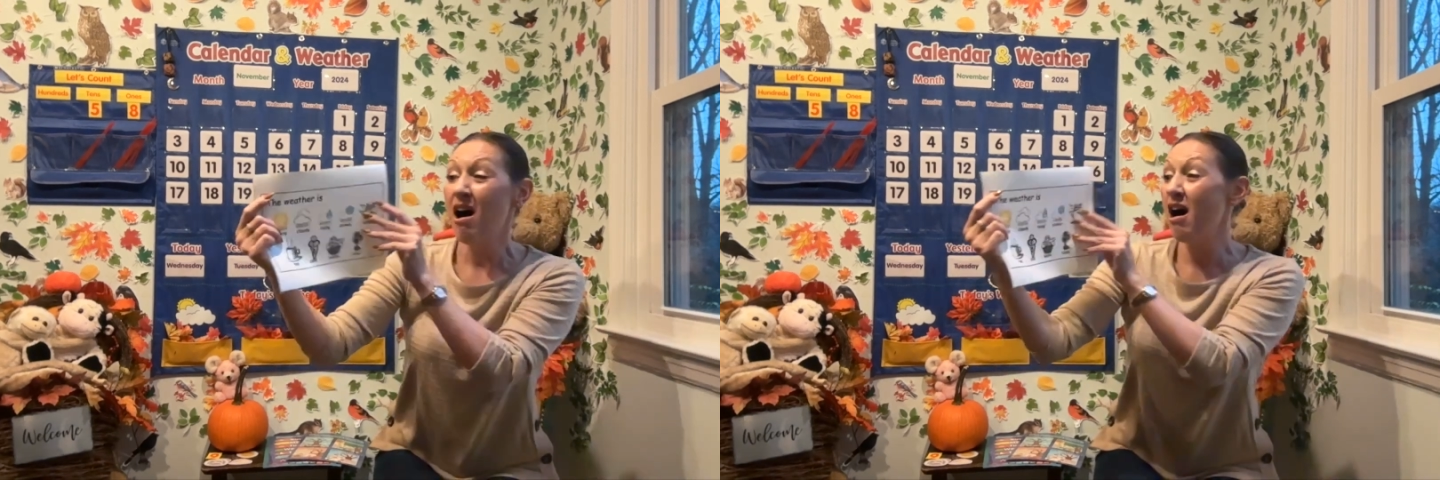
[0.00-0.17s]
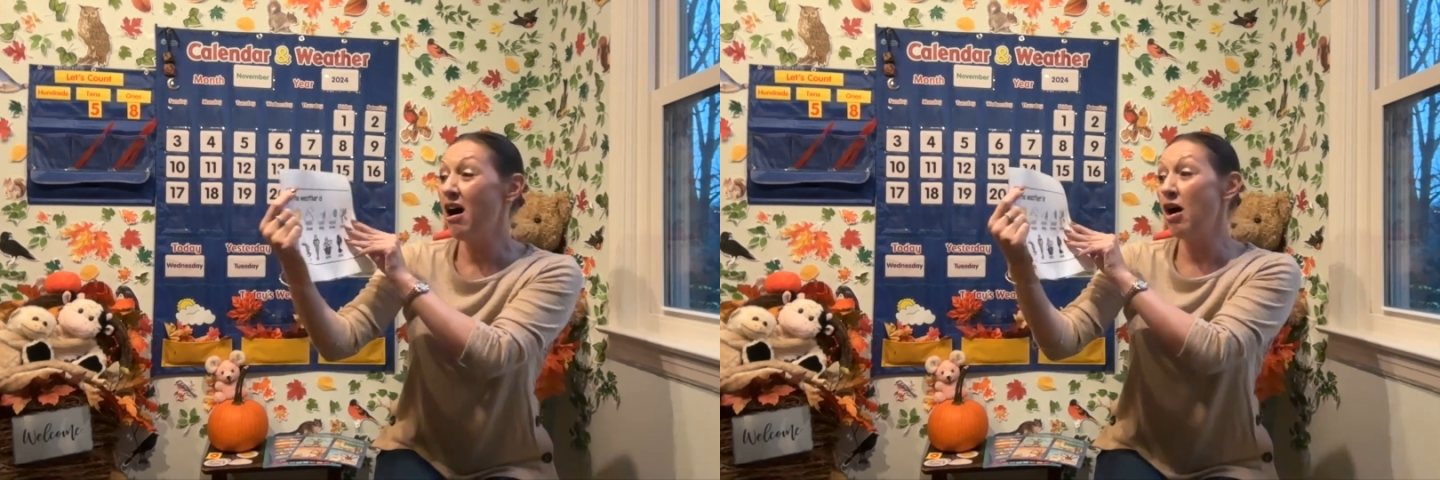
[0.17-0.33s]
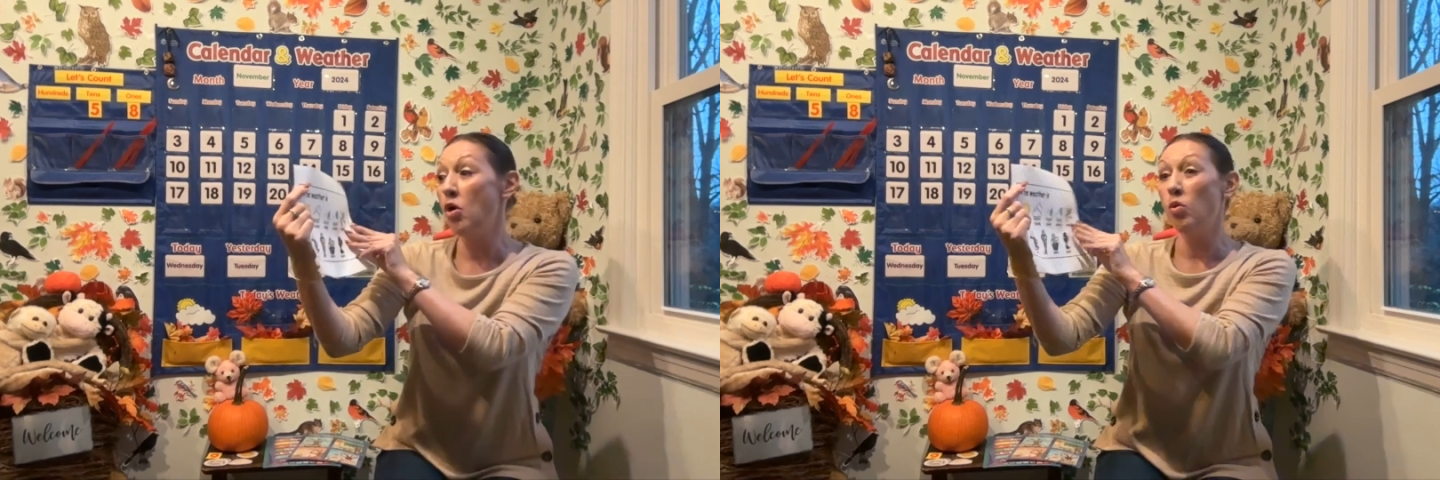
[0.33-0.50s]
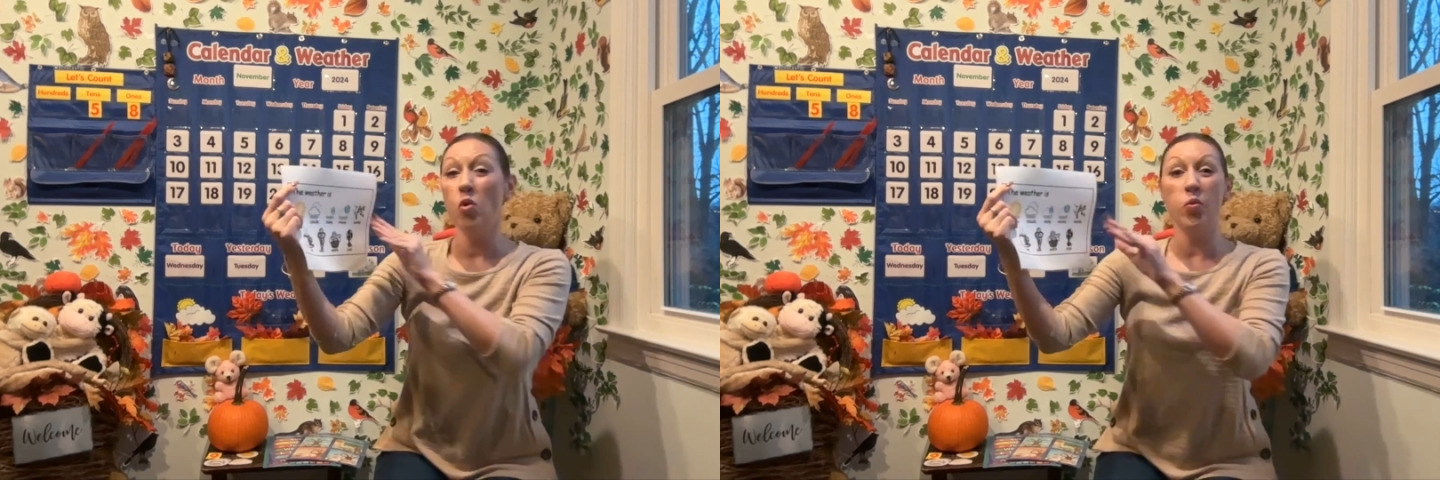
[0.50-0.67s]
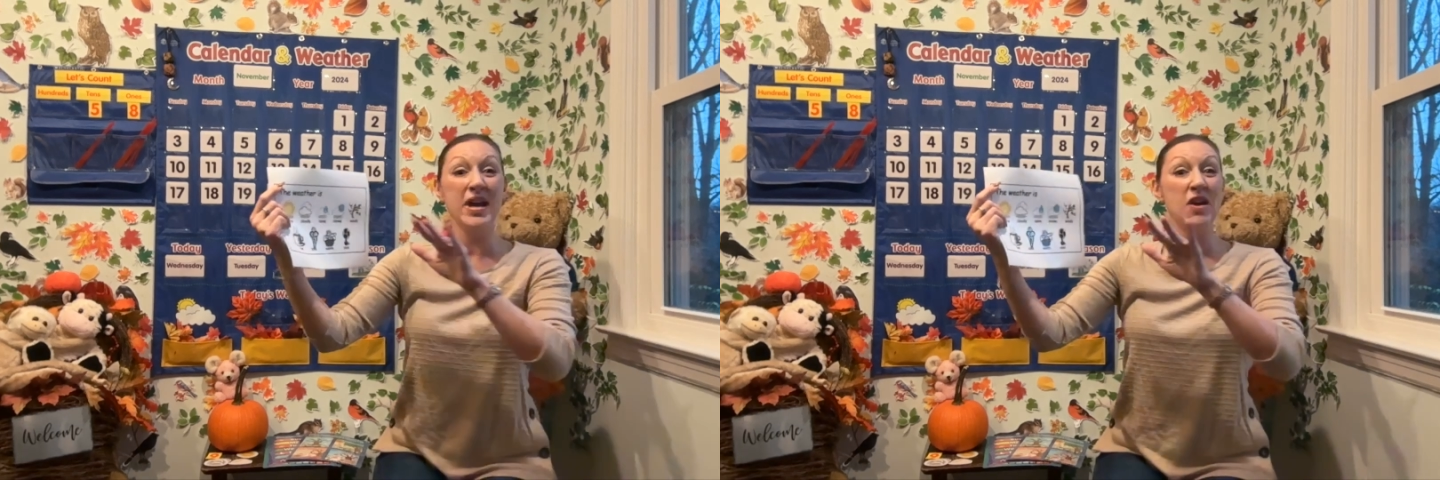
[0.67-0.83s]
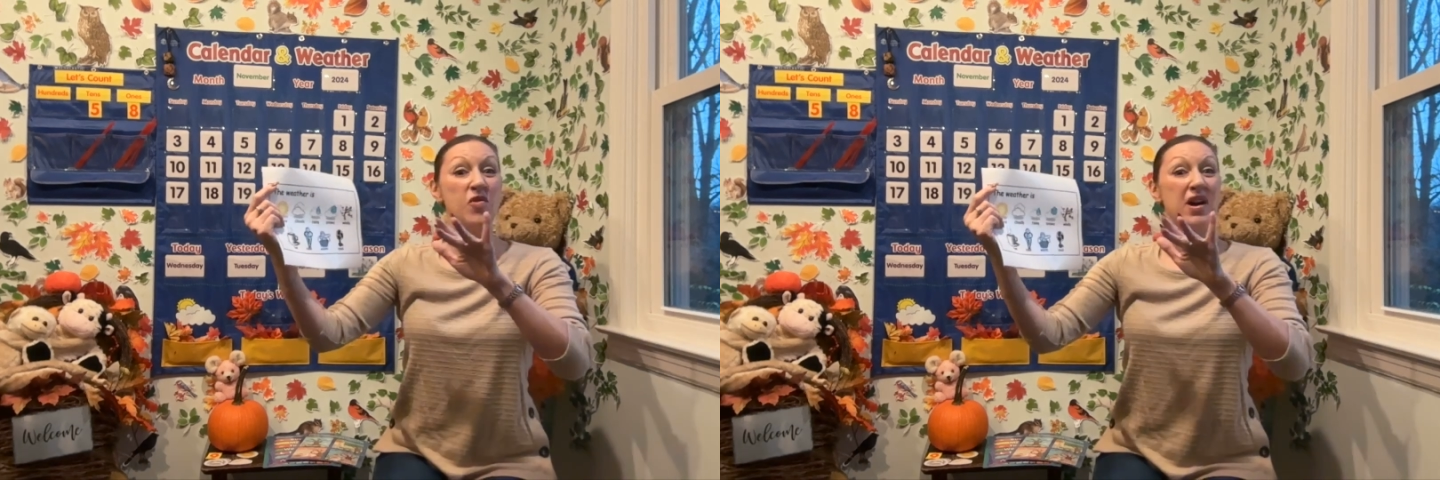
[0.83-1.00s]
Oh, well,
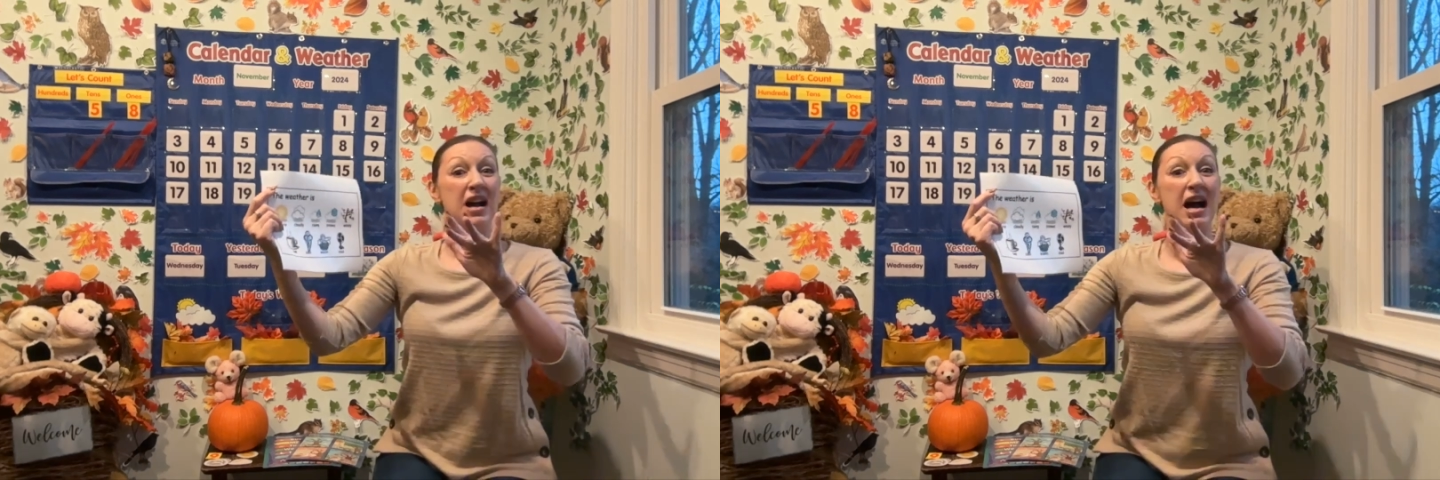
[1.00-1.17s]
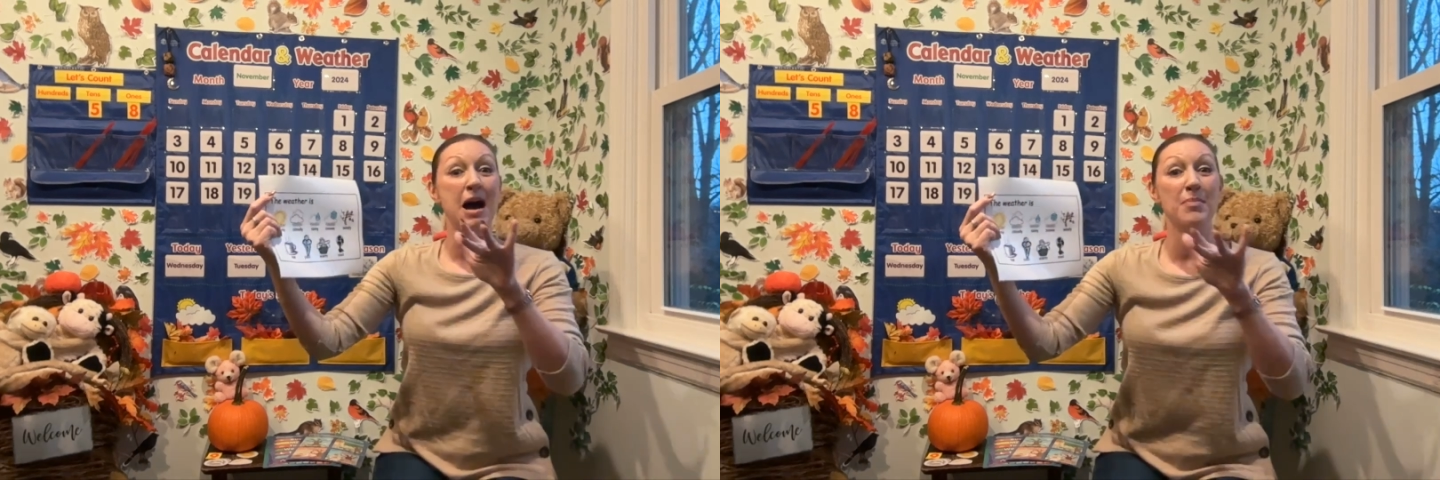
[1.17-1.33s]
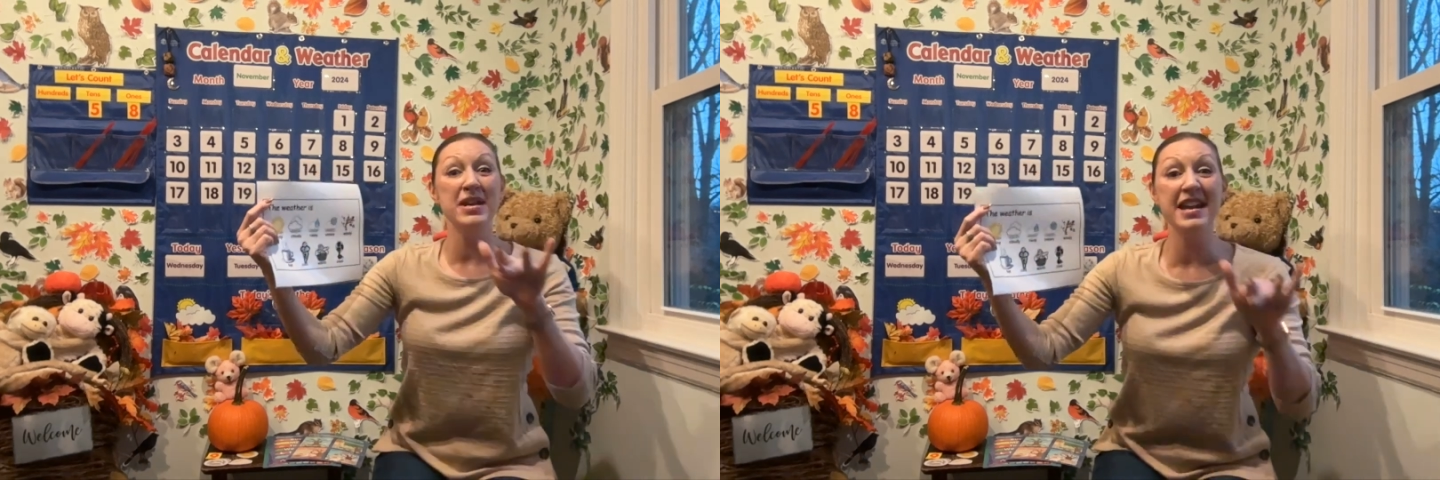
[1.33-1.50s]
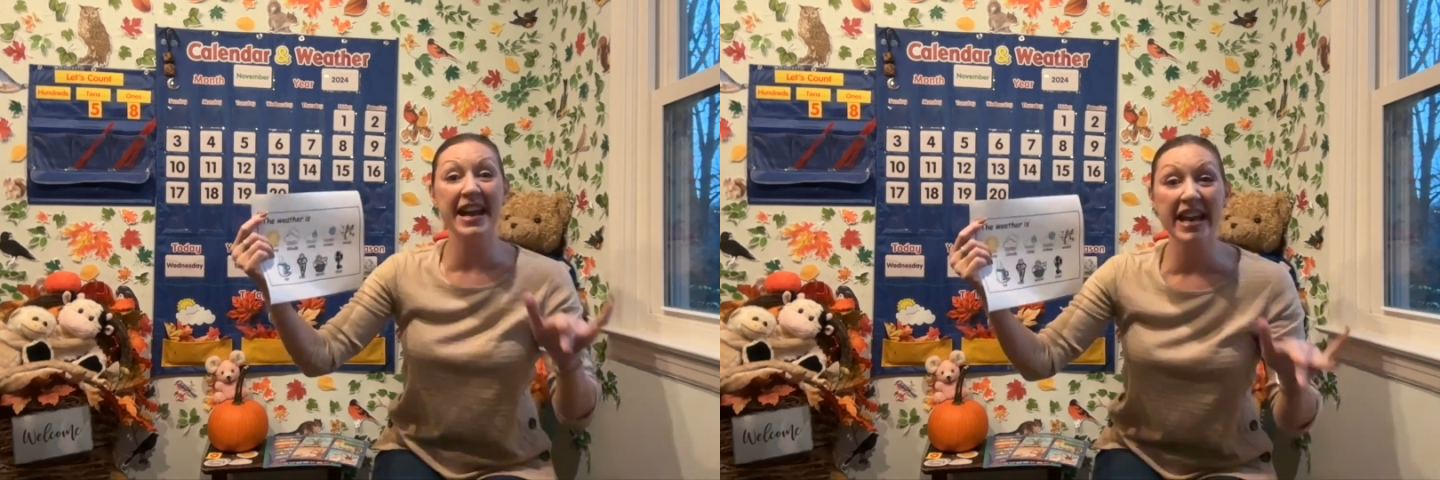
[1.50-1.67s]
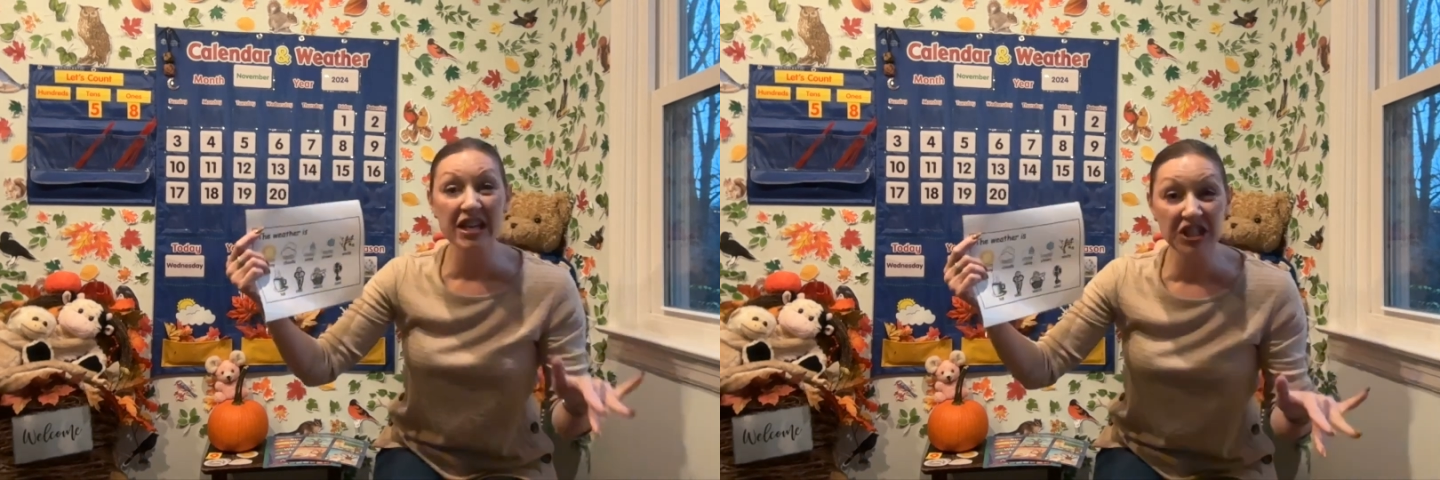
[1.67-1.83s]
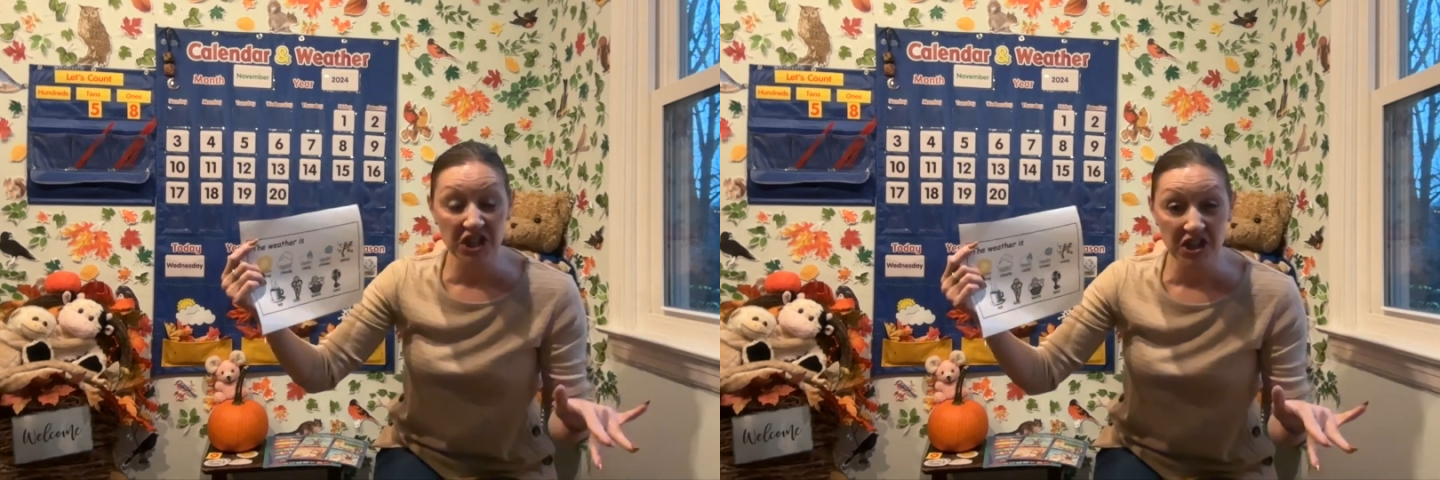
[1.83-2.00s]
we have a
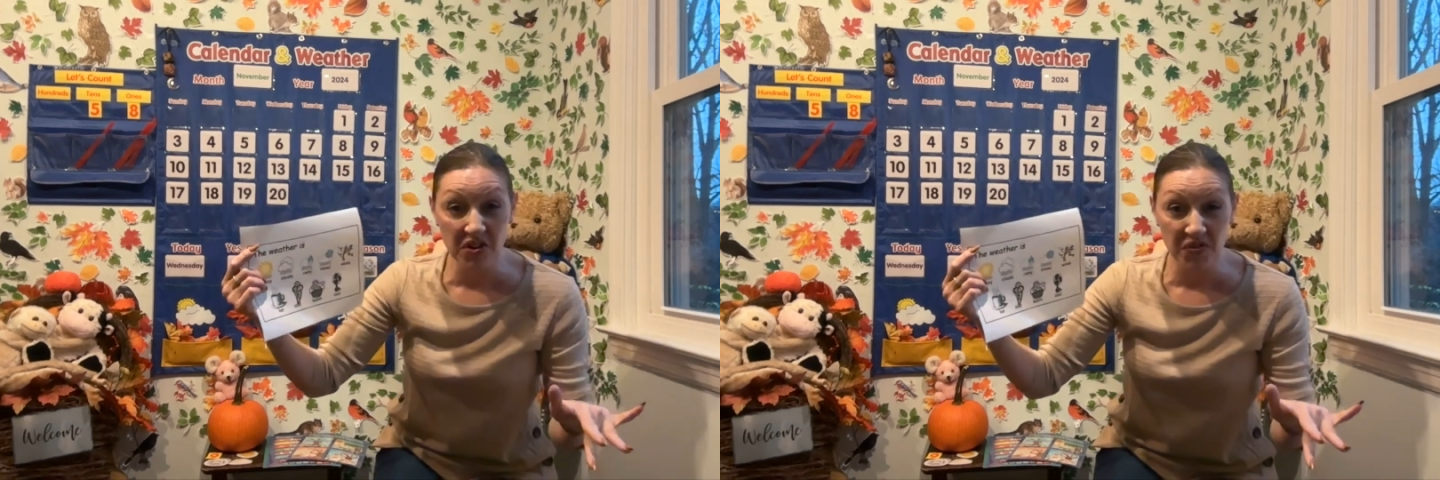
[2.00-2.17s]
combination